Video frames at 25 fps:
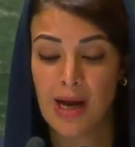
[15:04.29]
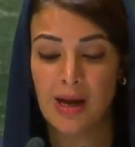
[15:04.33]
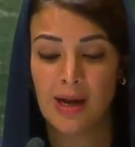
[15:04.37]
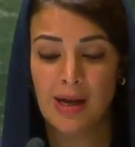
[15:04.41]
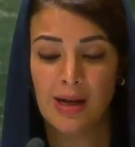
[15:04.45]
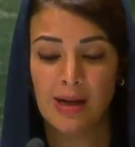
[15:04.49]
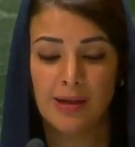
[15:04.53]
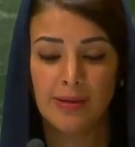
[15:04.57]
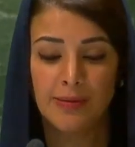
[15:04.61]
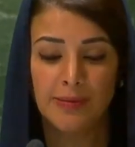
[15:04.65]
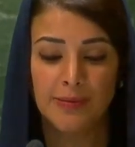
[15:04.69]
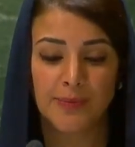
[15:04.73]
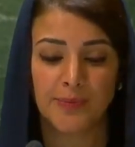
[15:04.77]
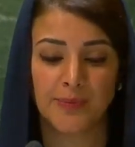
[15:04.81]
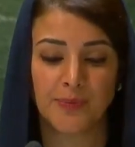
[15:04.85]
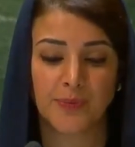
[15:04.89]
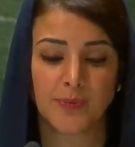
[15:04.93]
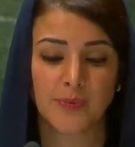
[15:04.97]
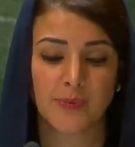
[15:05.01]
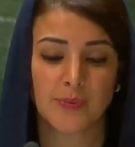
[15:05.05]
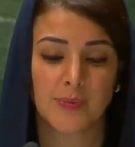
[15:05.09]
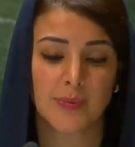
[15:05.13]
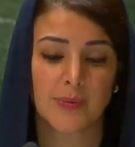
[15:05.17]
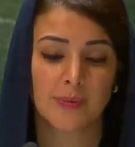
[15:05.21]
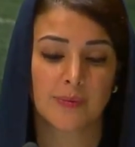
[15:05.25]
a shift
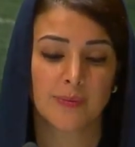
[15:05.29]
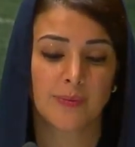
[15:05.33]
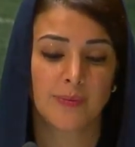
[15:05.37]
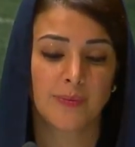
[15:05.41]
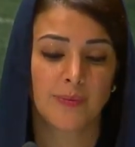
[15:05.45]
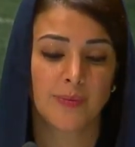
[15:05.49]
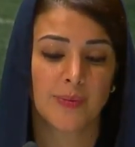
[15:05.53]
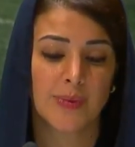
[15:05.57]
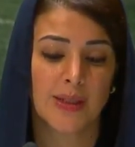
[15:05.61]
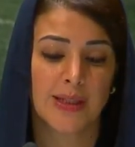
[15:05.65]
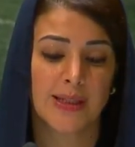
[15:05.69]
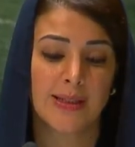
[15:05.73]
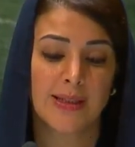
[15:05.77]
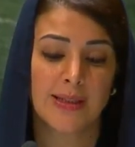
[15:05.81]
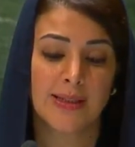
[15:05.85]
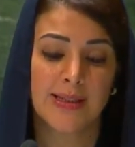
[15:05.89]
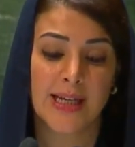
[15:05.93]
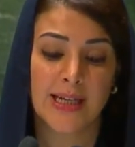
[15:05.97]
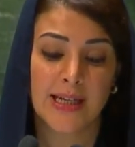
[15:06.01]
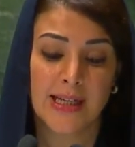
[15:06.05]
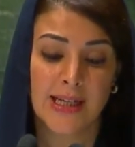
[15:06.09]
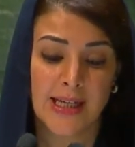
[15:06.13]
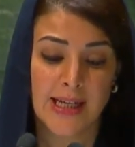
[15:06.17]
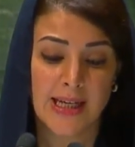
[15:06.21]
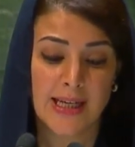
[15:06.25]
that allows us